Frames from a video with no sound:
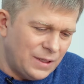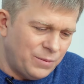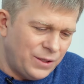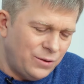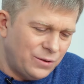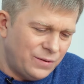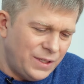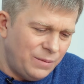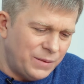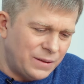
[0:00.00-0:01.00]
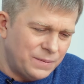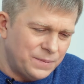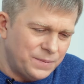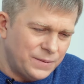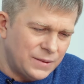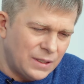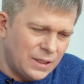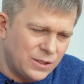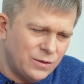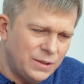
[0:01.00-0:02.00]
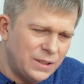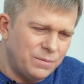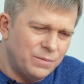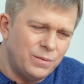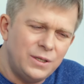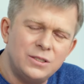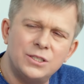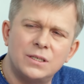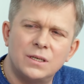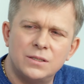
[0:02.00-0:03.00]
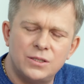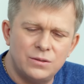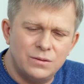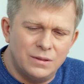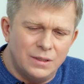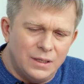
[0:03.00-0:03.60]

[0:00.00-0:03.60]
The time will come, especially closer to the end,